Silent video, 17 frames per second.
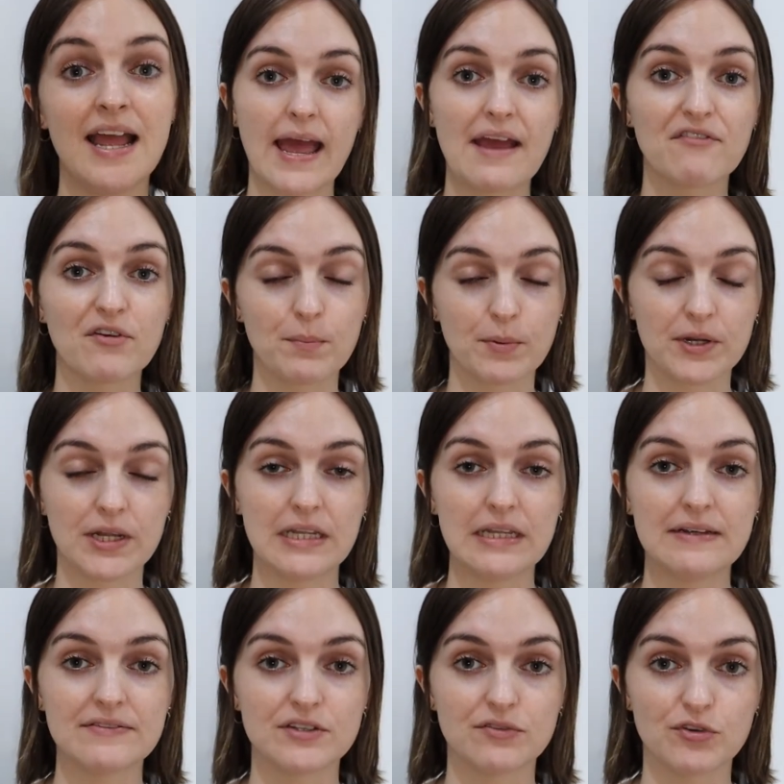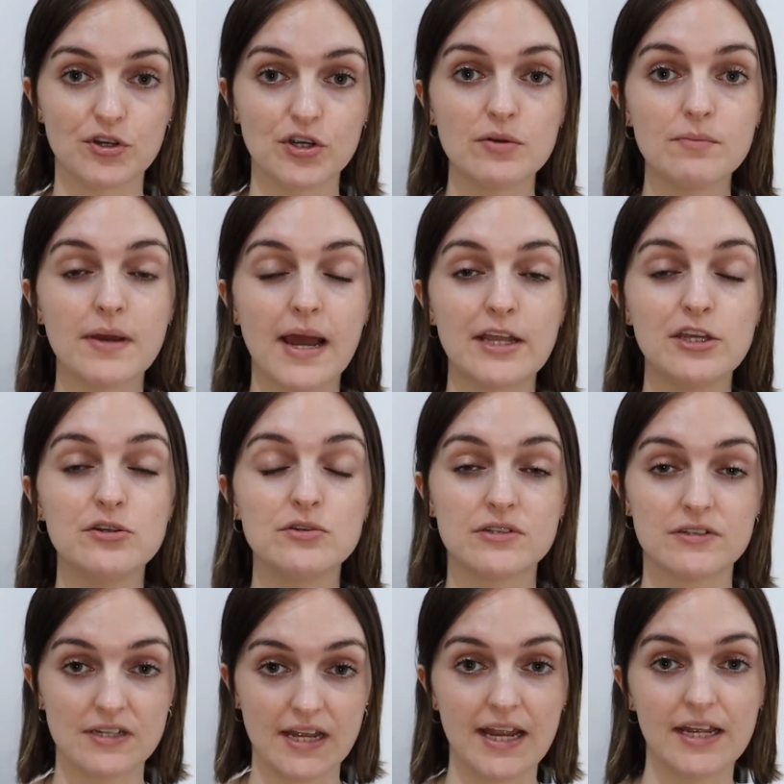everybody leaves the room and you
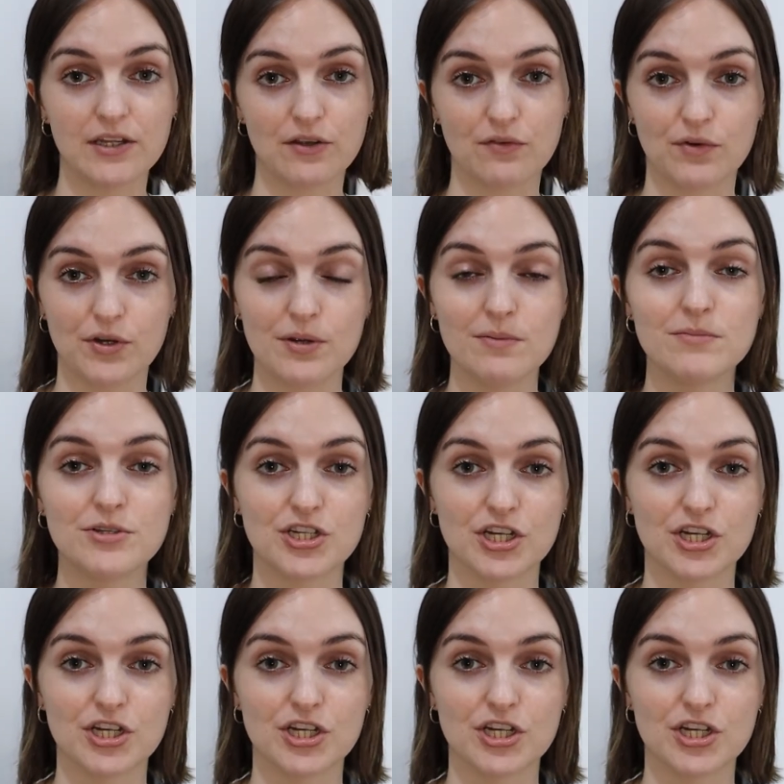stay in the room,